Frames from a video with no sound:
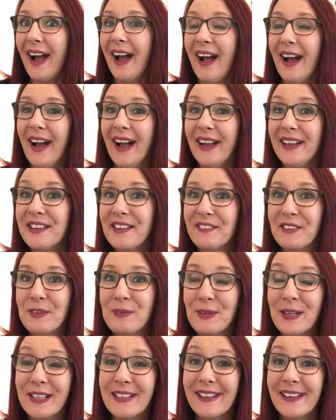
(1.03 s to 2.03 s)
Hi
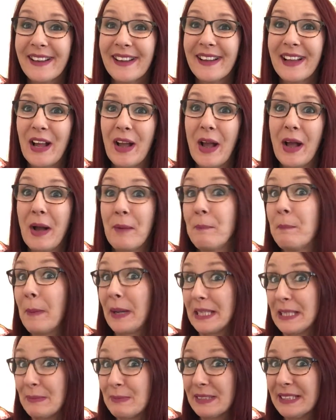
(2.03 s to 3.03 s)
everyone, my
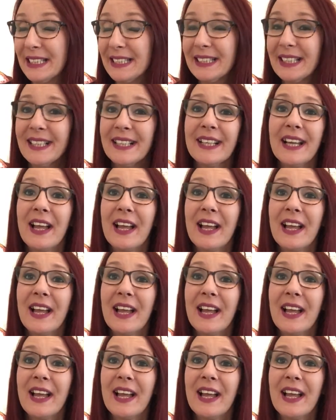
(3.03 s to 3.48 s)
name's Nina.